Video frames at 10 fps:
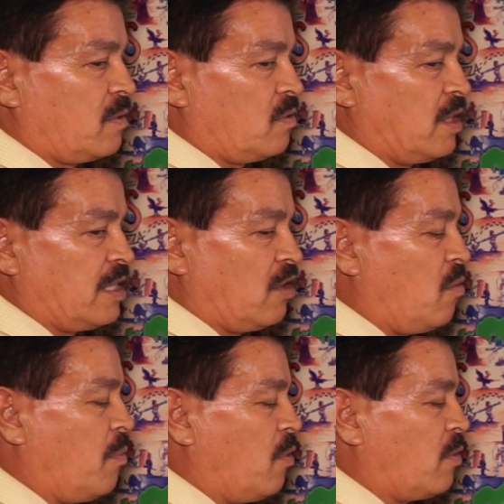to the
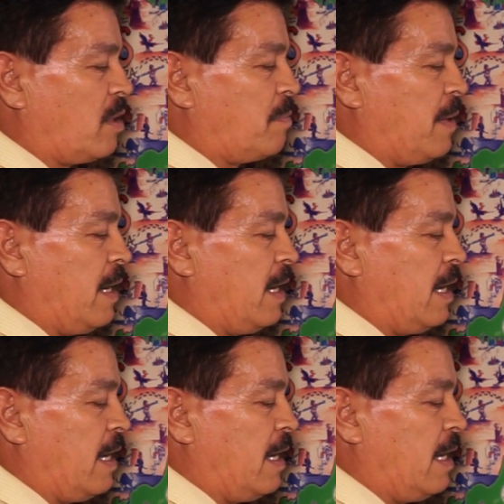second power
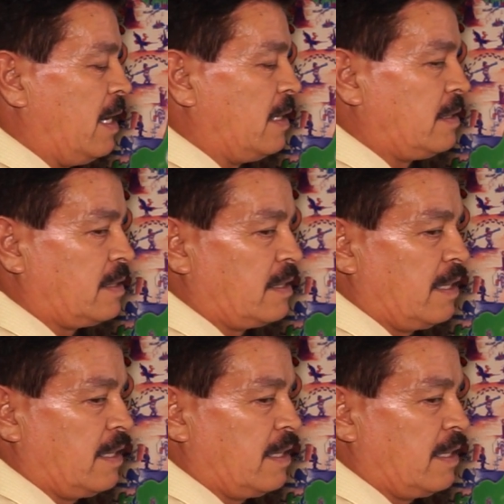plus,